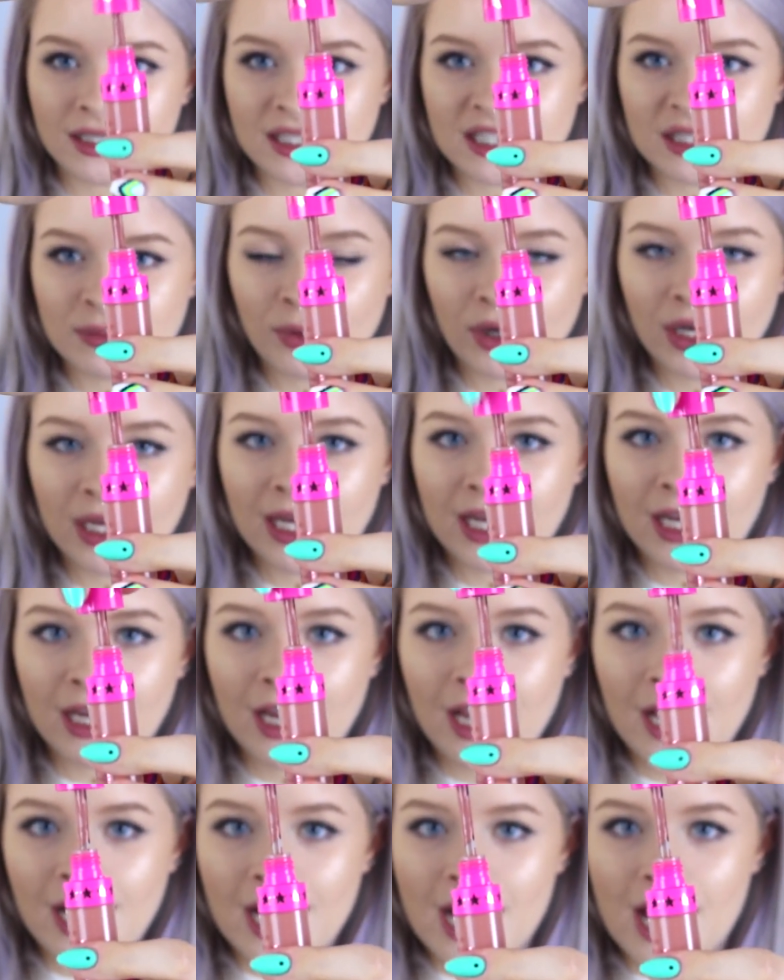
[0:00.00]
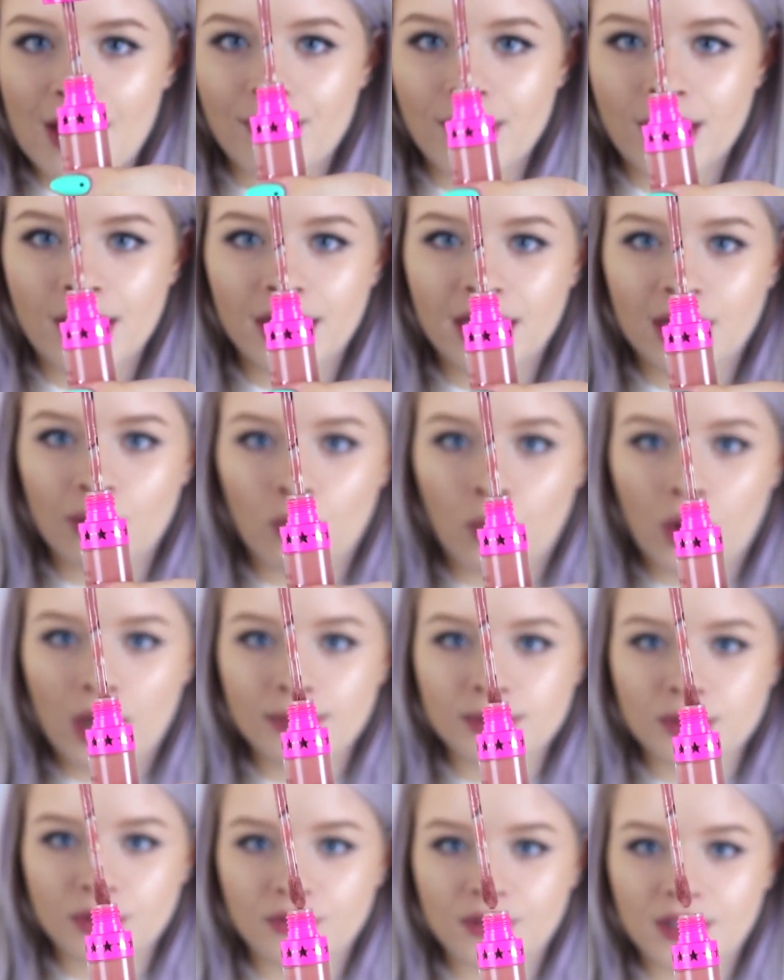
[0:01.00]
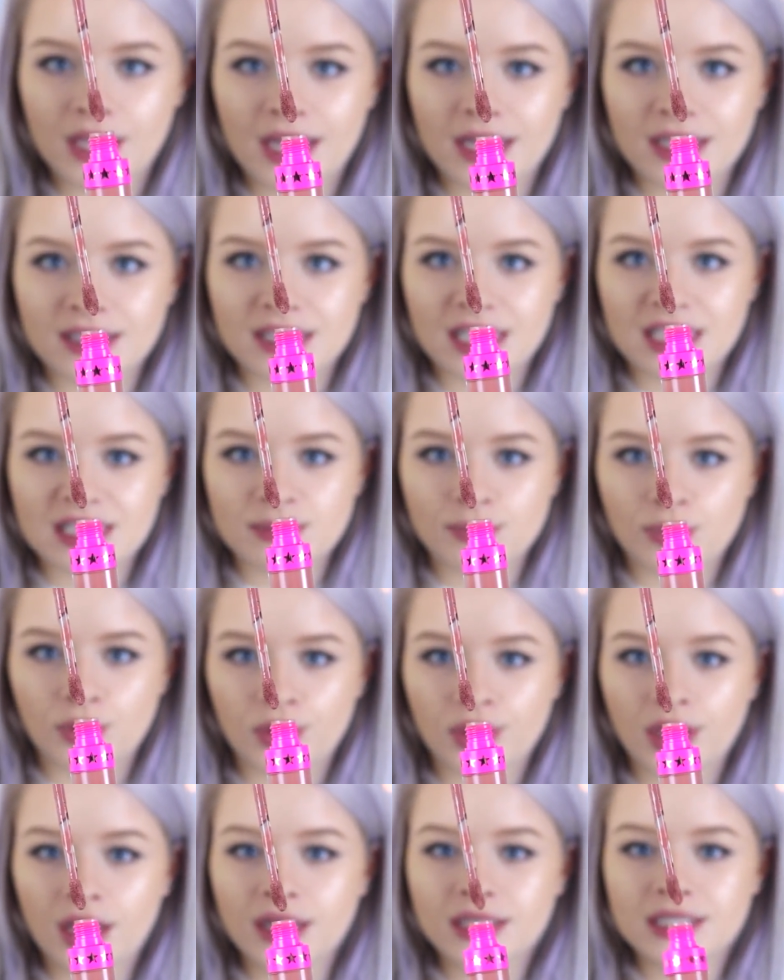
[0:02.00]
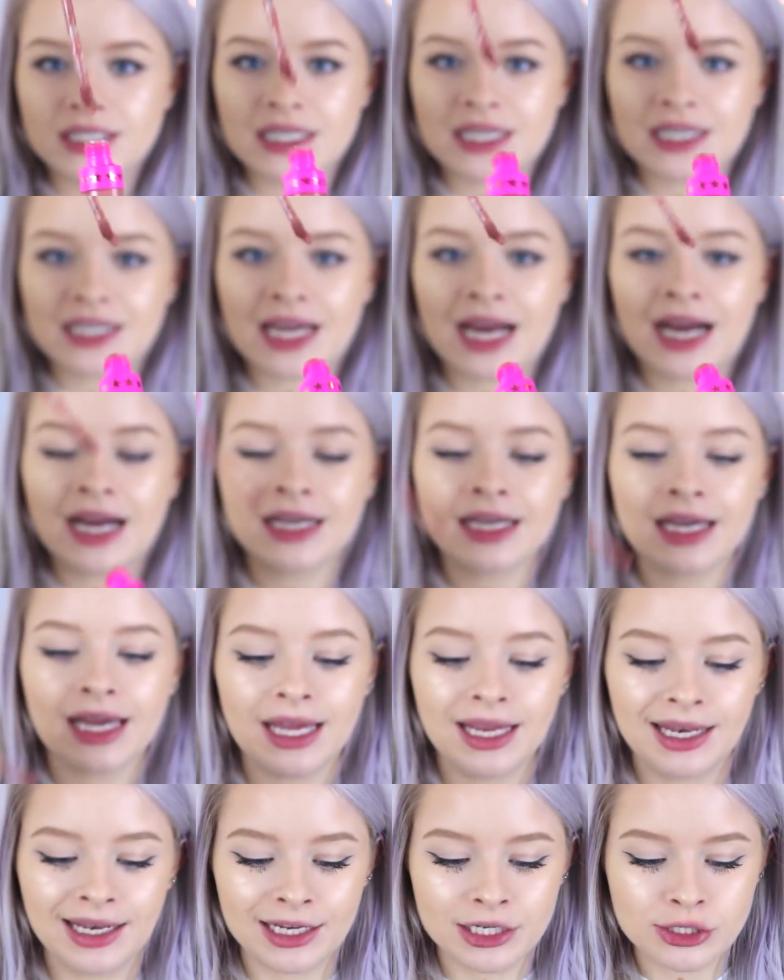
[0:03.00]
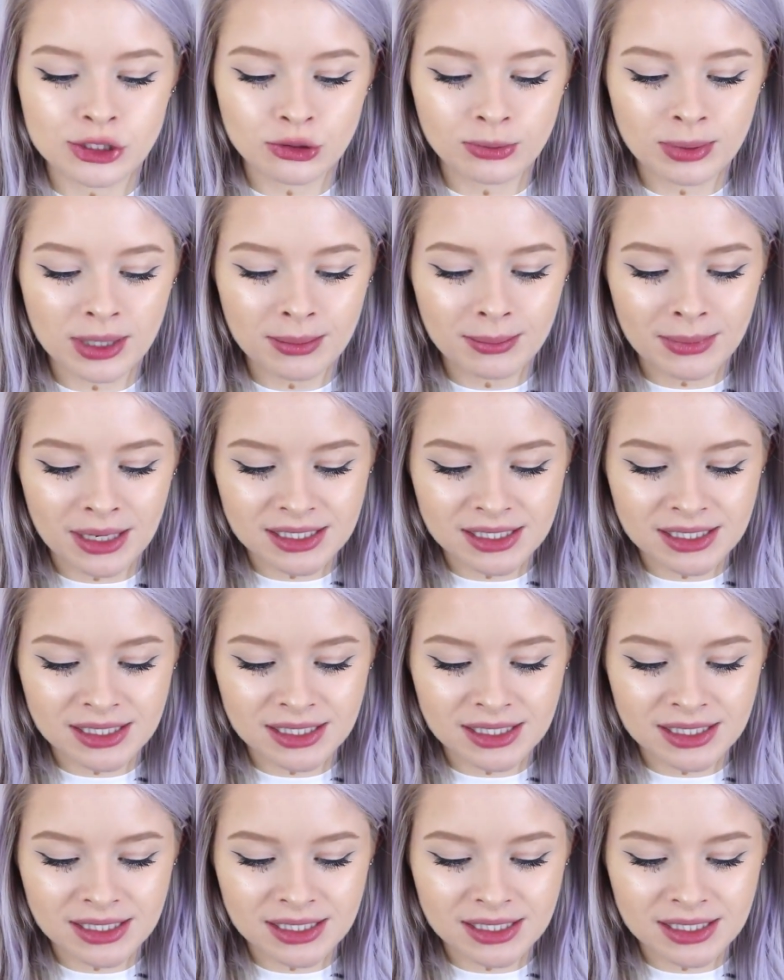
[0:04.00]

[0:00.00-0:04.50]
springy, and then it wipes off the excess product. It can get a little bit